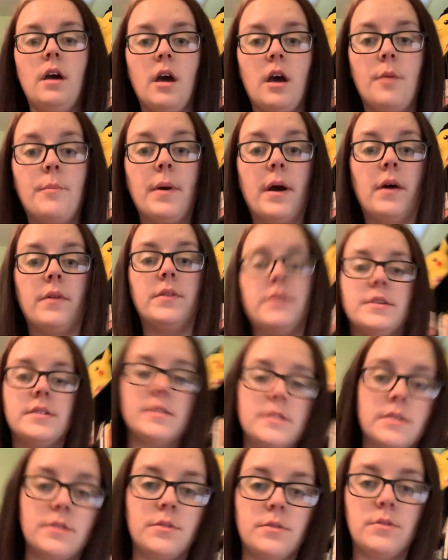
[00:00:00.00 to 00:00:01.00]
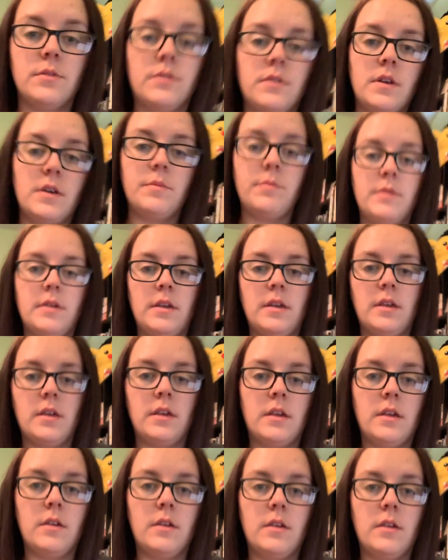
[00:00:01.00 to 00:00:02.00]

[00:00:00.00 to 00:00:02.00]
about this, so let me